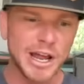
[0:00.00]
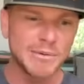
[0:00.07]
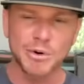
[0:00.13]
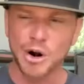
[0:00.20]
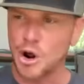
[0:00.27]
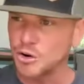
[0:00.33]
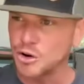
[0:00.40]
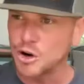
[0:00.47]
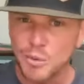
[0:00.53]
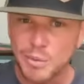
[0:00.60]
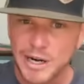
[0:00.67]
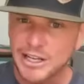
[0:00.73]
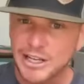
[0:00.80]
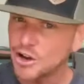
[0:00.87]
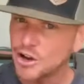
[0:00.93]
way, bro,
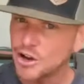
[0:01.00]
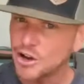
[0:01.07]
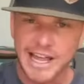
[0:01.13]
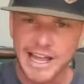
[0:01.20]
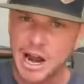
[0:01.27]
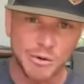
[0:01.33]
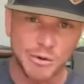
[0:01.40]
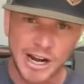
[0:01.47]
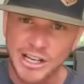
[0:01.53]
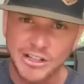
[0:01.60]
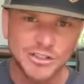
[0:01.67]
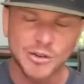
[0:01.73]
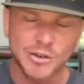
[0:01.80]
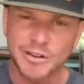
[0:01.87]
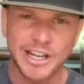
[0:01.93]
nobody goes into that
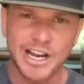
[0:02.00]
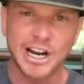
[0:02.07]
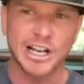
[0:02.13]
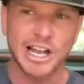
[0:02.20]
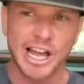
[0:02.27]
range over there.